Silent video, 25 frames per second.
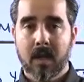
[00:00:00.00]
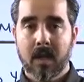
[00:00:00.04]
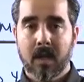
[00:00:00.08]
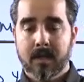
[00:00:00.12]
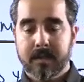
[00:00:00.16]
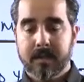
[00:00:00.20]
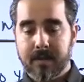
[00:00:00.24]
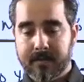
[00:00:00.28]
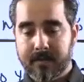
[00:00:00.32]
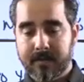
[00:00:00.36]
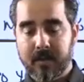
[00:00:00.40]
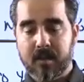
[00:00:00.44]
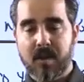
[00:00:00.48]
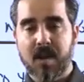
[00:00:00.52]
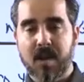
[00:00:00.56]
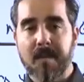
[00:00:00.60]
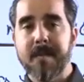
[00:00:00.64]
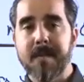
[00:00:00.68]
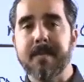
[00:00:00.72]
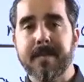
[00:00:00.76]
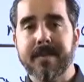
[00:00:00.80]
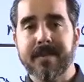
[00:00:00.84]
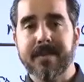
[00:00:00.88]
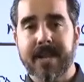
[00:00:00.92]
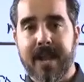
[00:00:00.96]
This is a
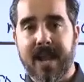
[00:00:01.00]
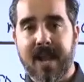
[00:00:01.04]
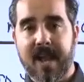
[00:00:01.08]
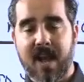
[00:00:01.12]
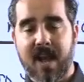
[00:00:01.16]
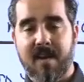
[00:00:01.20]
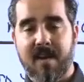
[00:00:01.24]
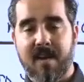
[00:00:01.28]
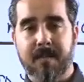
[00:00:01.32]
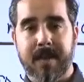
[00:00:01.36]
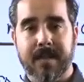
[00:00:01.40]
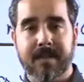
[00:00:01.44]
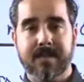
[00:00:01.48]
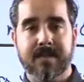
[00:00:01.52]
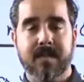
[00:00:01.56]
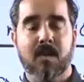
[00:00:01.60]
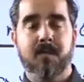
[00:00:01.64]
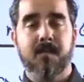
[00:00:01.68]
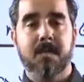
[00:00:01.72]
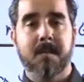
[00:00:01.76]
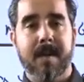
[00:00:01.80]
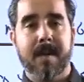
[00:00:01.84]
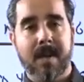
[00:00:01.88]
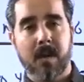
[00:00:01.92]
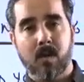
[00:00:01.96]
commitment that I have myself
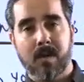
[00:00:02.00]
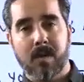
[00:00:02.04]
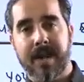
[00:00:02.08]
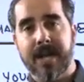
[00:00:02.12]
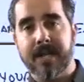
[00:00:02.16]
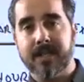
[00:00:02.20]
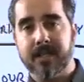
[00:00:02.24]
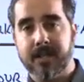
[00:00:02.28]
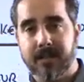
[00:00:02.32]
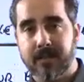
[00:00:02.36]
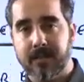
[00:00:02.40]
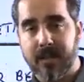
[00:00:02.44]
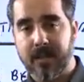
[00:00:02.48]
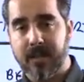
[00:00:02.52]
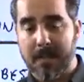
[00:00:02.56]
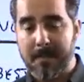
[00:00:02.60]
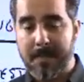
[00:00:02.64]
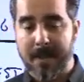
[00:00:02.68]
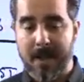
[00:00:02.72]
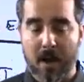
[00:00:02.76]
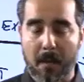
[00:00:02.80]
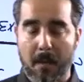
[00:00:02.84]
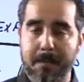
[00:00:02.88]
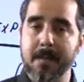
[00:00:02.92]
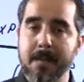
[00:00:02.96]
with my own agency. I'm
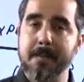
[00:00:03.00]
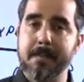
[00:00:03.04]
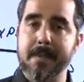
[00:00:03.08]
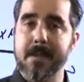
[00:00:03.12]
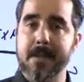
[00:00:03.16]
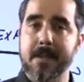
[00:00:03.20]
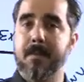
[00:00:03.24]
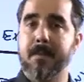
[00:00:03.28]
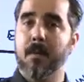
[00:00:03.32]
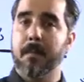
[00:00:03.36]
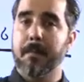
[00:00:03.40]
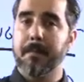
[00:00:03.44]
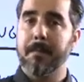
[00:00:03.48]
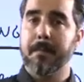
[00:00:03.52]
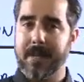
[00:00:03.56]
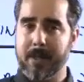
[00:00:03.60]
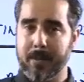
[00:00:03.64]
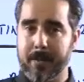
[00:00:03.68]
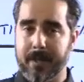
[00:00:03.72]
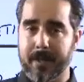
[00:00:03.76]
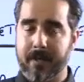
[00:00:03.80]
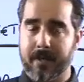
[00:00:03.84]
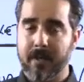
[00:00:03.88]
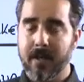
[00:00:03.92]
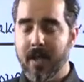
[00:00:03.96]
helping people,
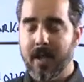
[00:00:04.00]
period.